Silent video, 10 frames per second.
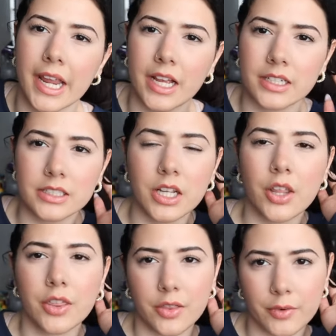and
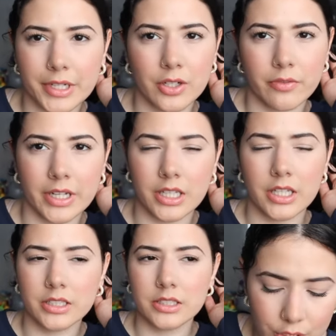3
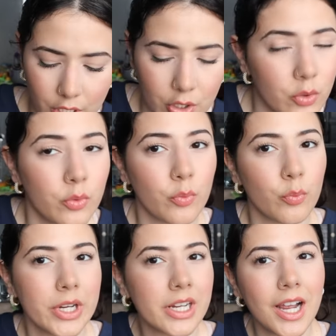novellas. So
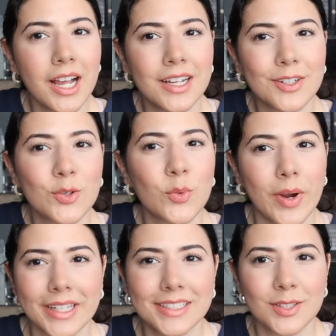we got
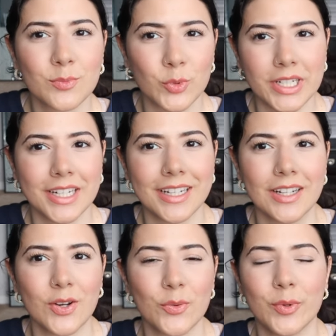quite some
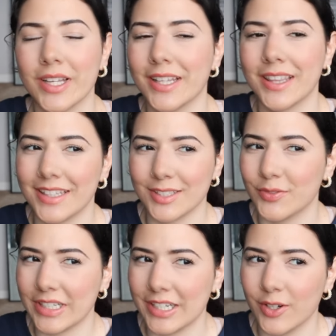reading with this
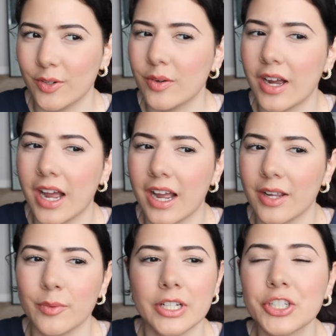video.
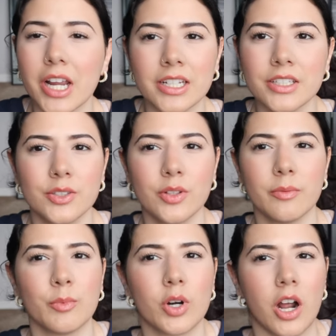I wish I could do them
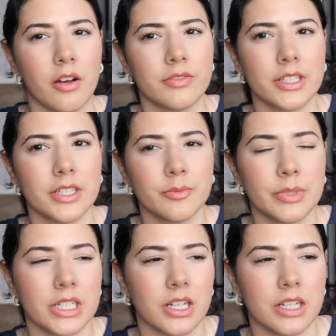more often
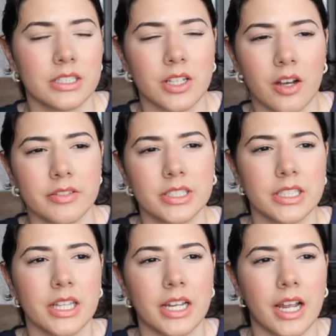because
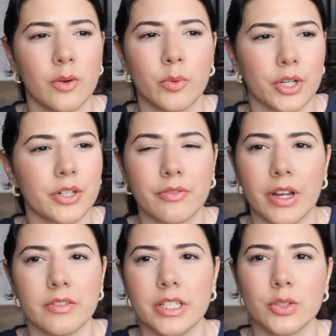obviously like I work
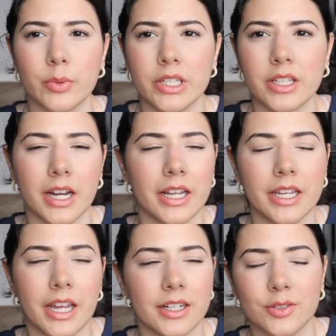5 days a week and I
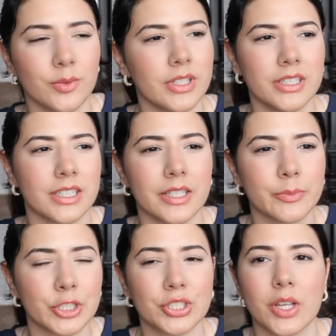can't do these as
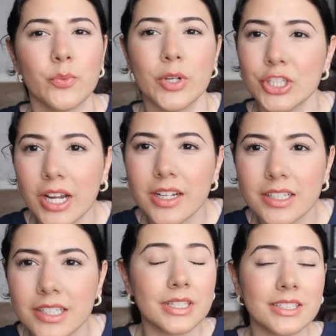much as I wish I
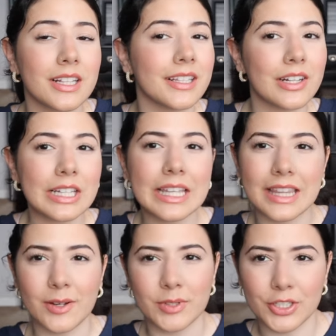could, because clearly
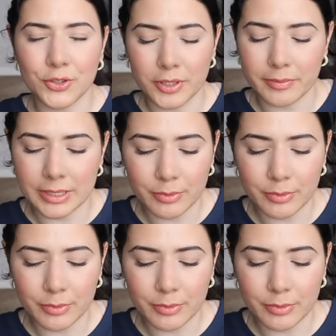they were extremely